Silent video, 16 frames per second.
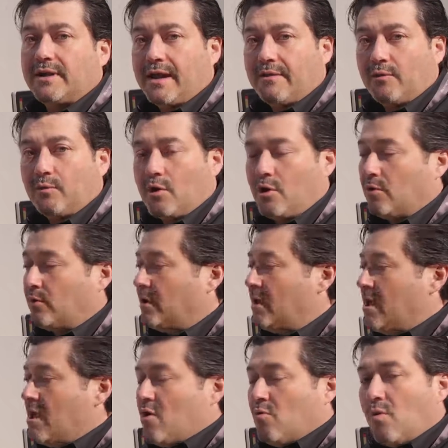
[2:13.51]
down the road.
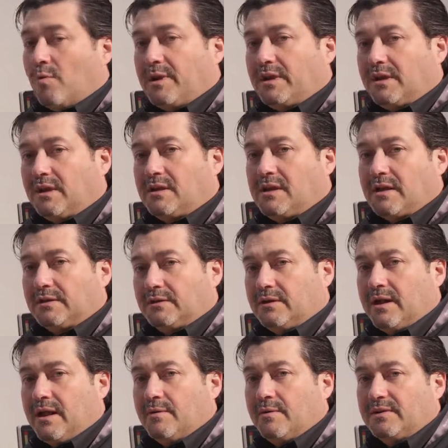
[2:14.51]
What we did
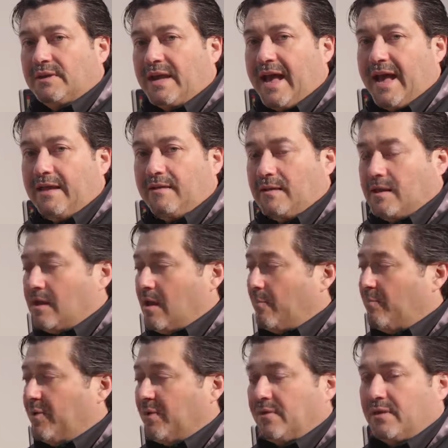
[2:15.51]
yesterday was add the
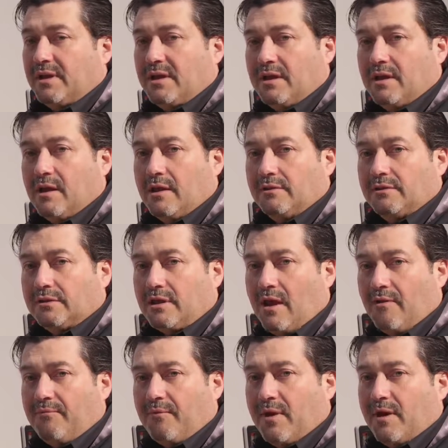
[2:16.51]
ability and
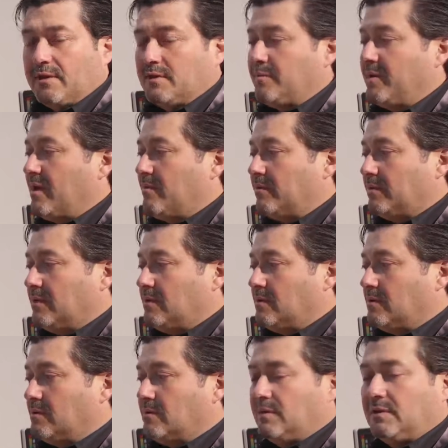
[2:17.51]
software to be able to
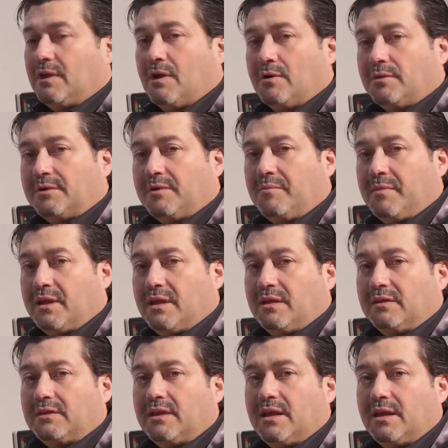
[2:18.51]
use the URSA
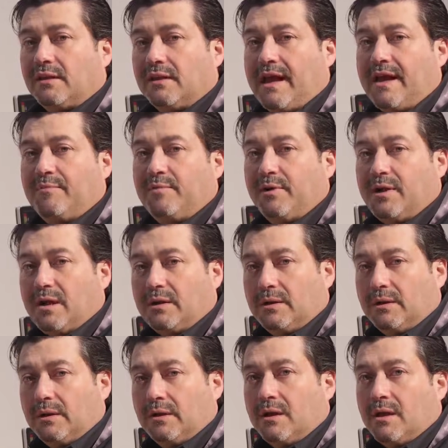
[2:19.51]
Minis in live
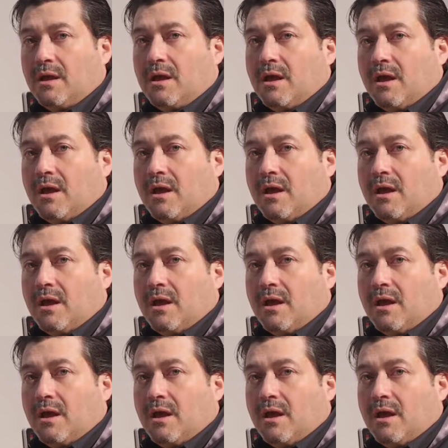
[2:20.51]
production